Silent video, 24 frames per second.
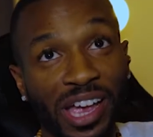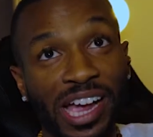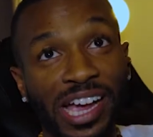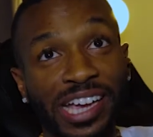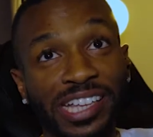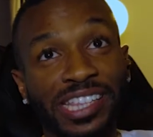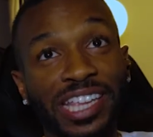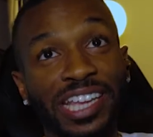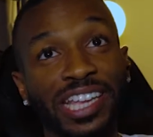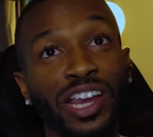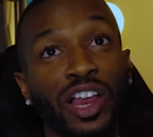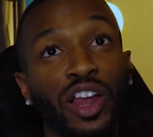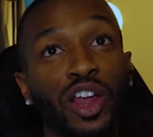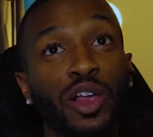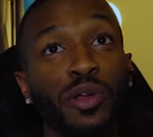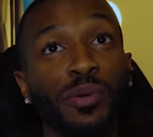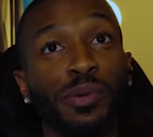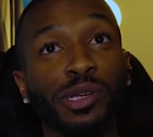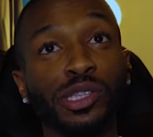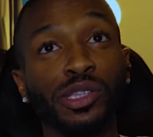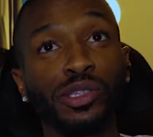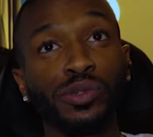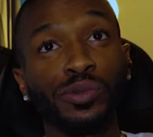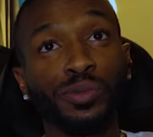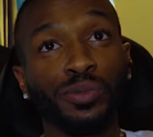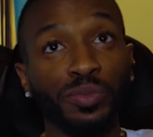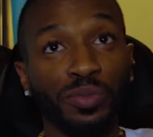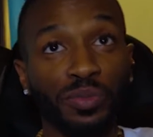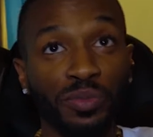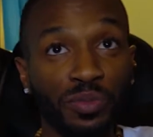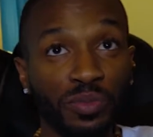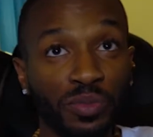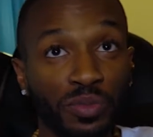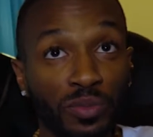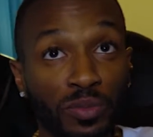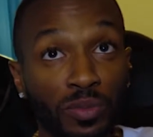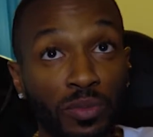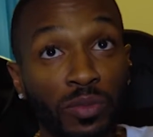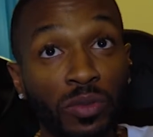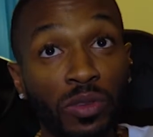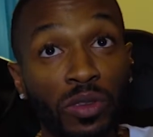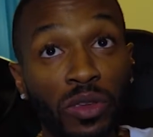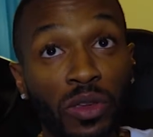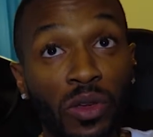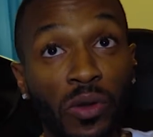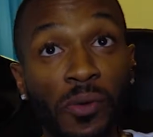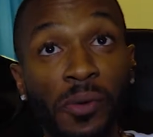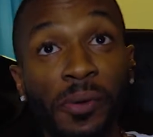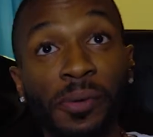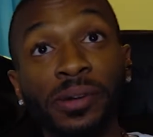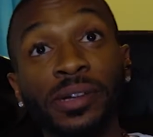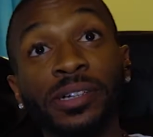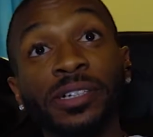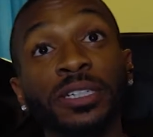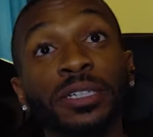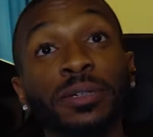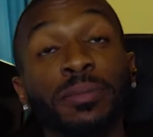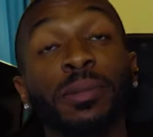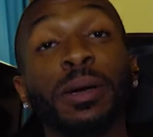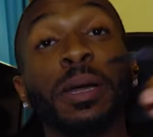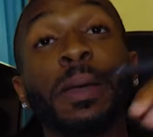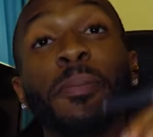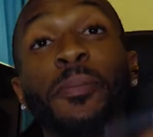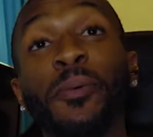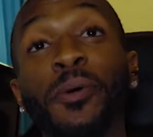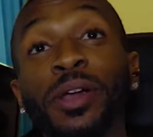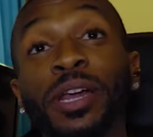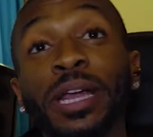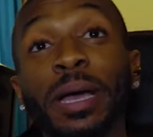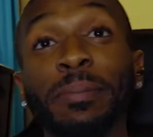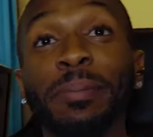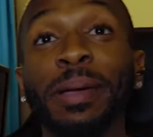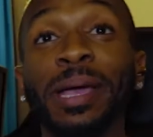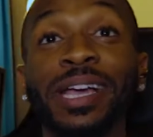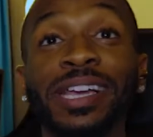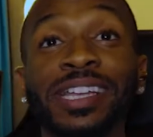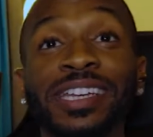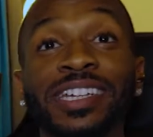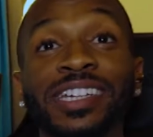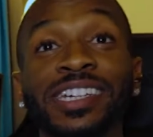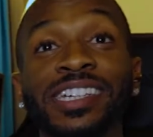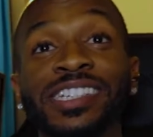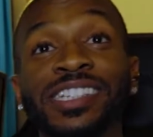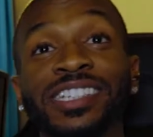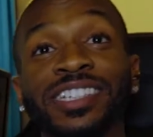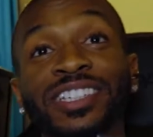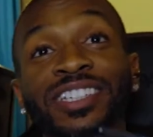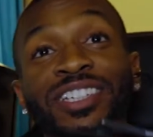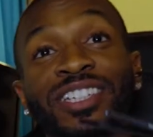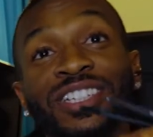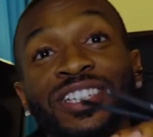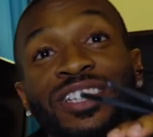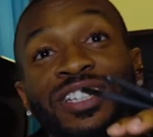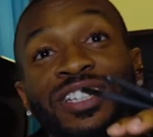I didn't think that all the way too. But the point I'm making is,